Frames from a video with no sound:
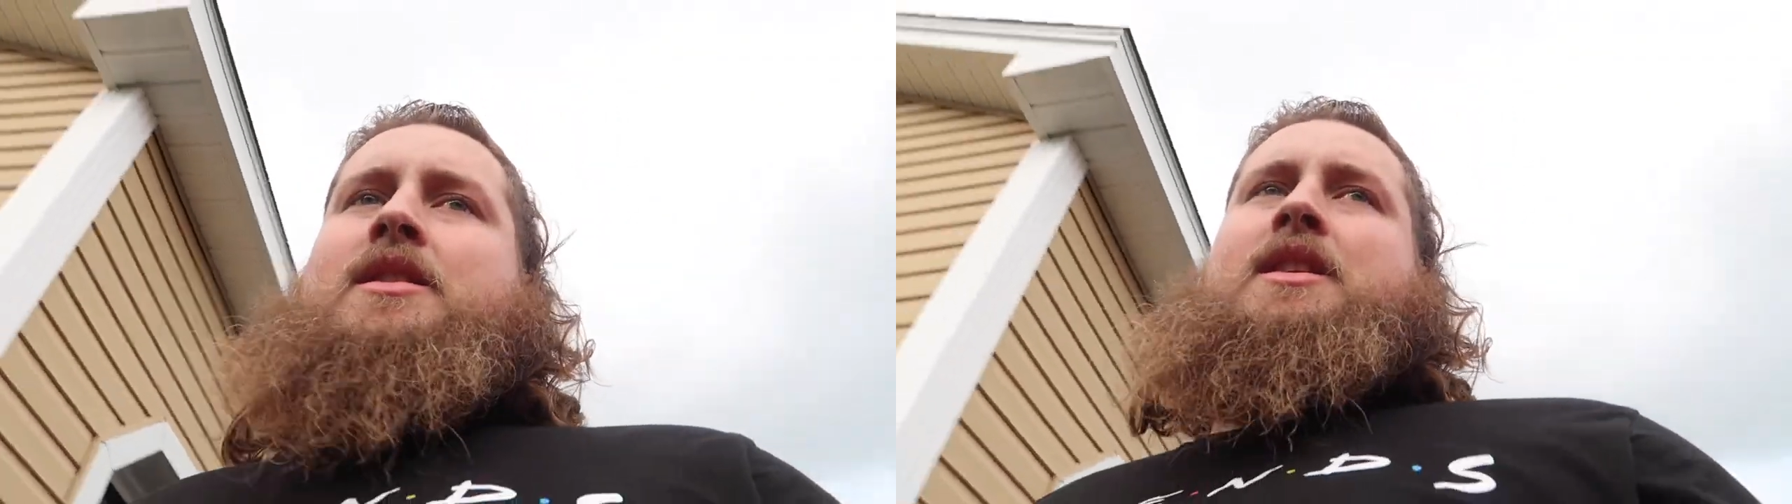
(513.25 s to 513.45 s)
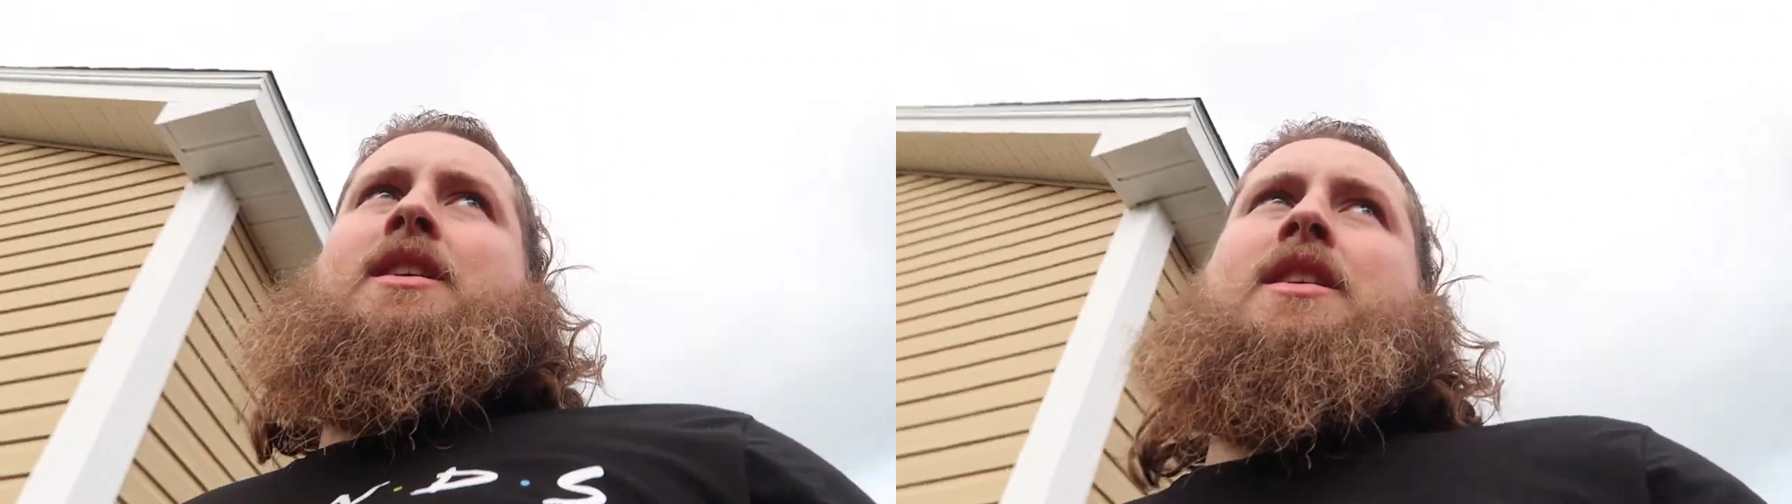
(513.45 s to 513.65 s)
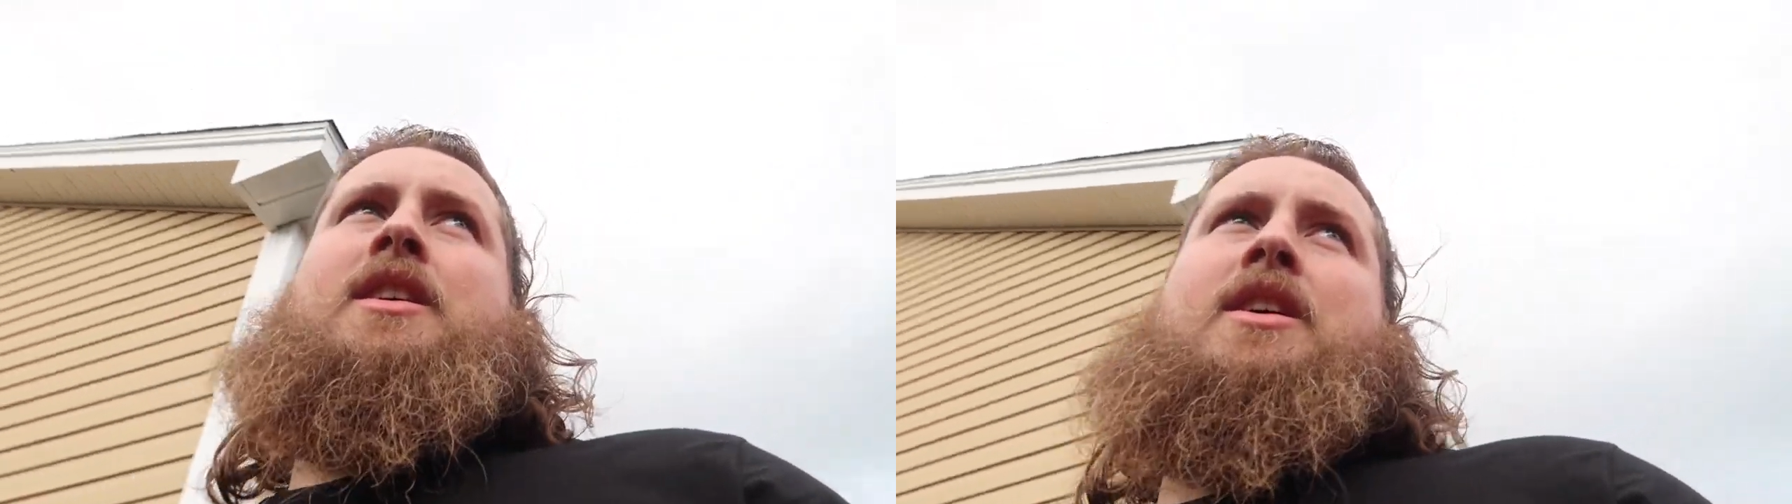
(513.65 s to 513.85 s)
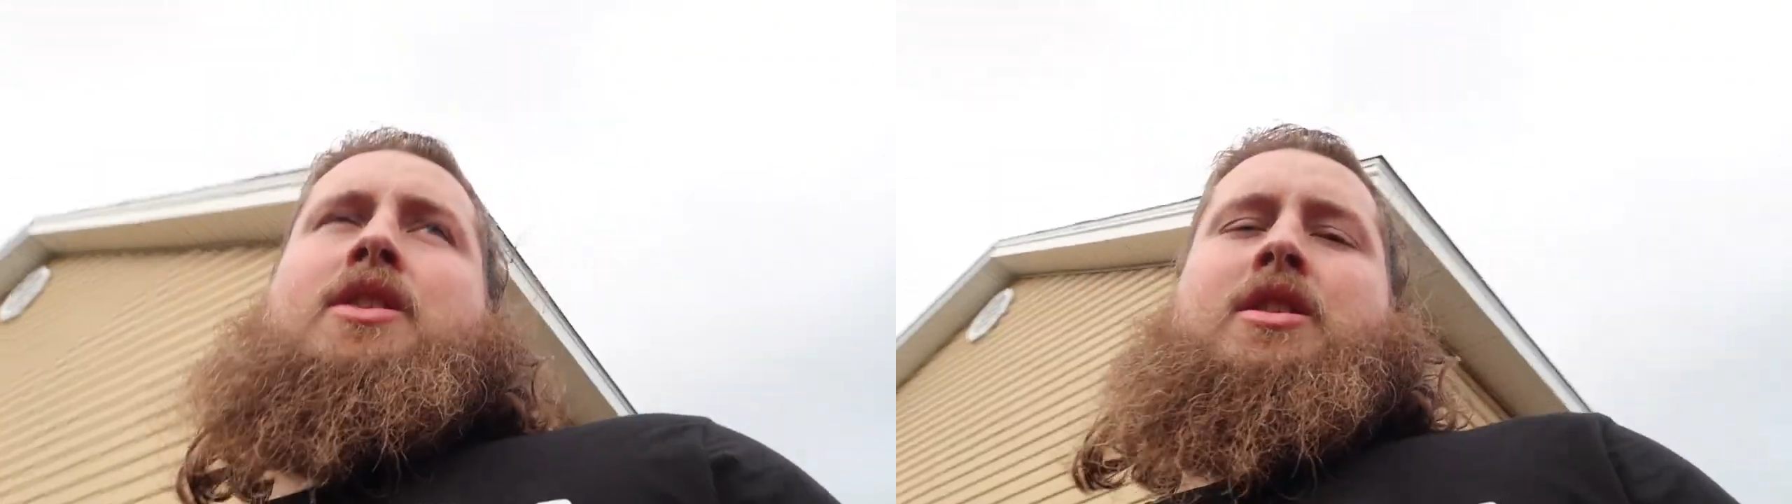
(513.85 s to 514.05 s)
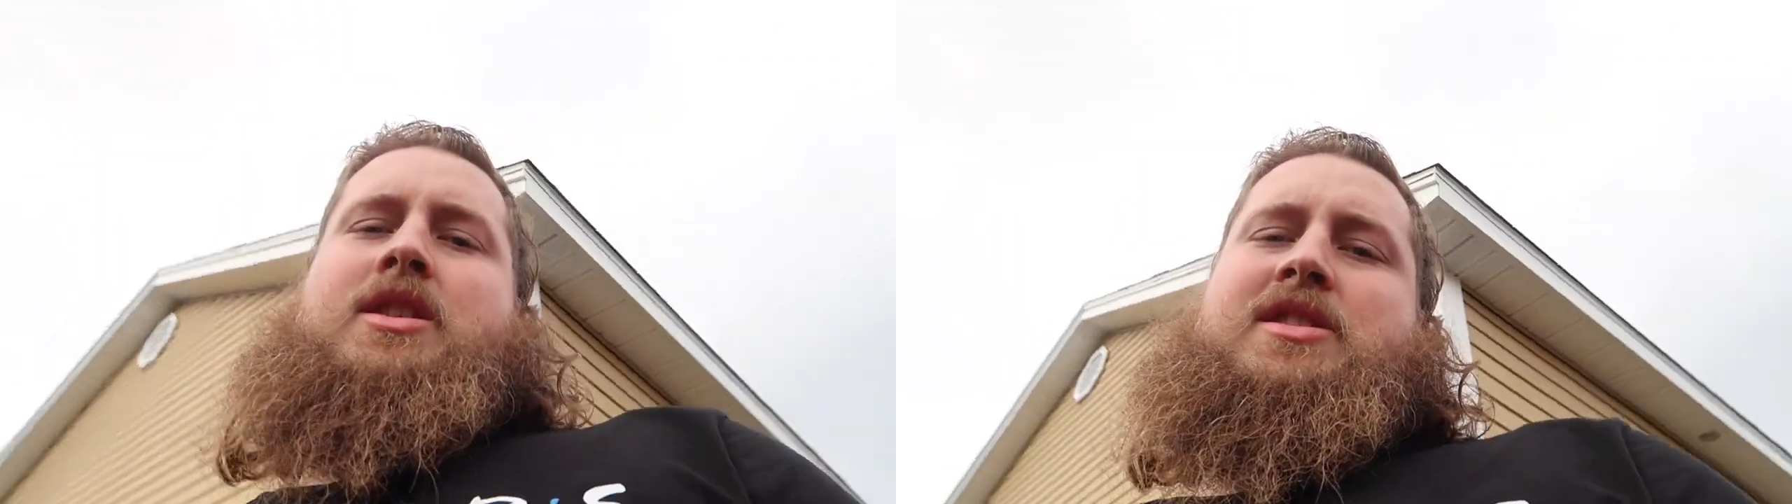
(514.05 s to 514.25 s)
that
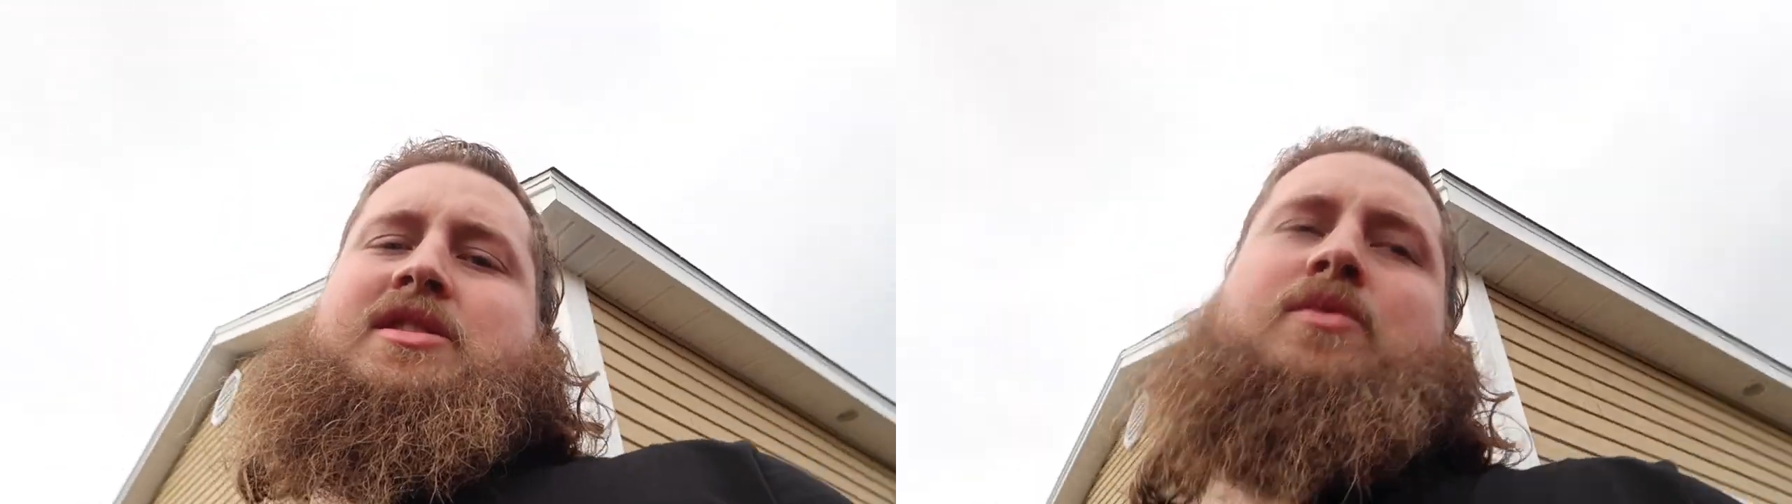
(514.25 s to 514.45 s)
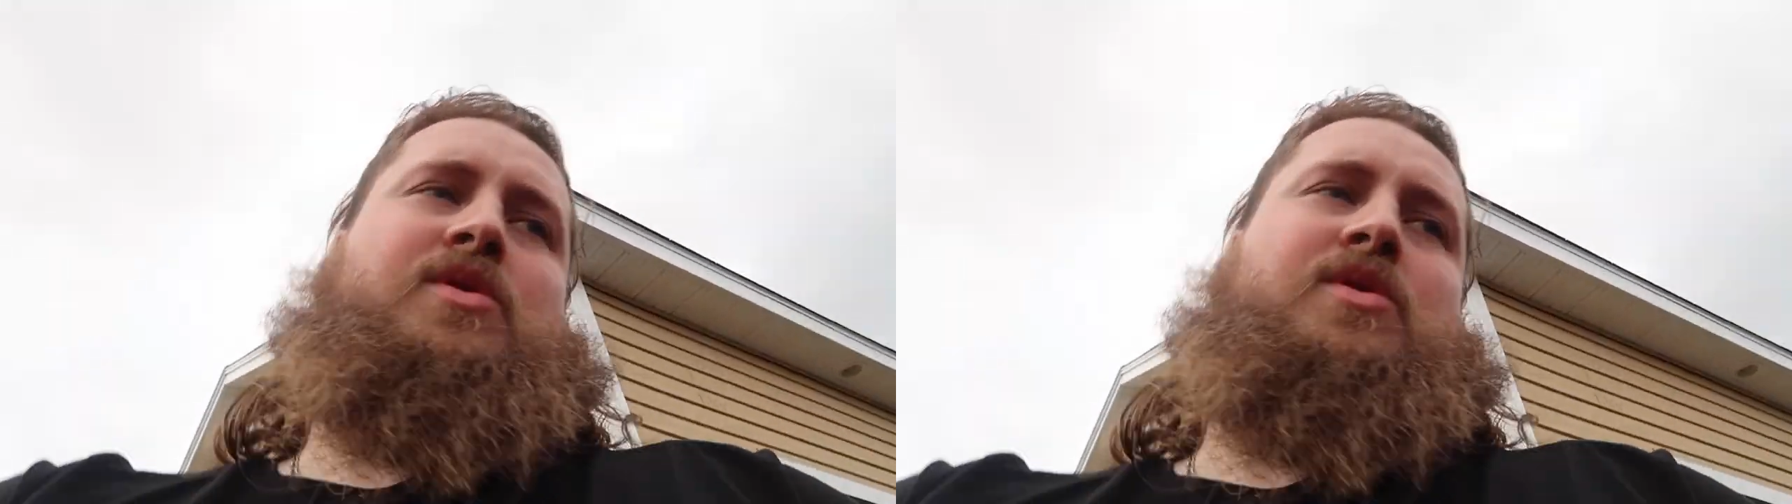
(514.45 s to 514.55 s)
Austin